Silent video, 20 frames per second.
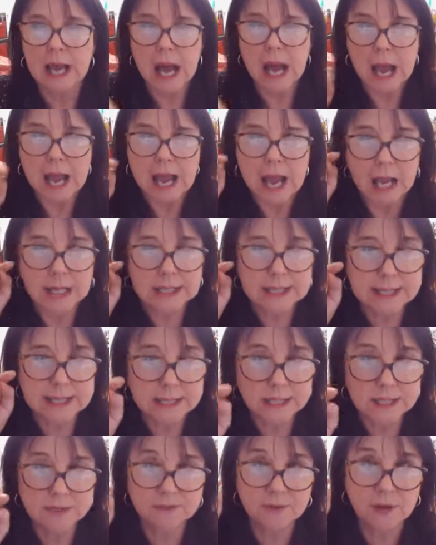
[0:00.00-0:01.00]
I
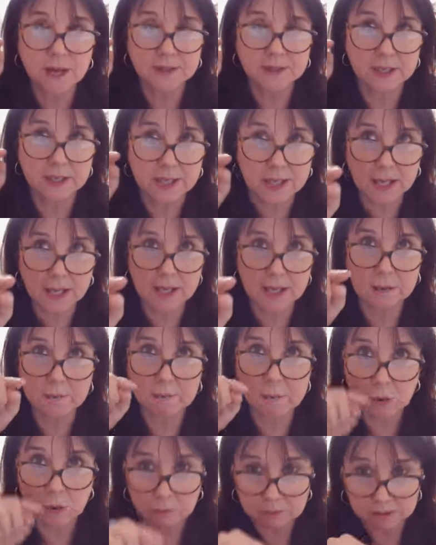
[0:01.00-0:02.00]
identify the key
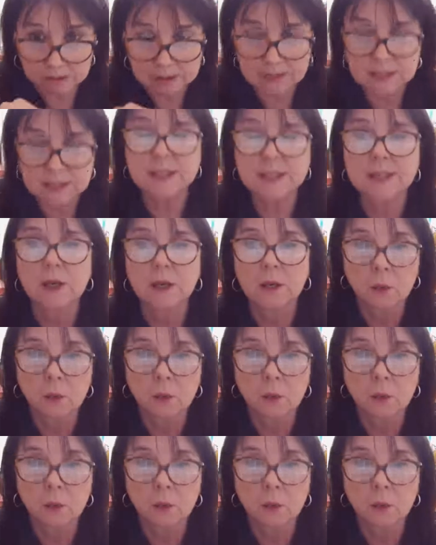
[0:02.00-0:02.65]
moments,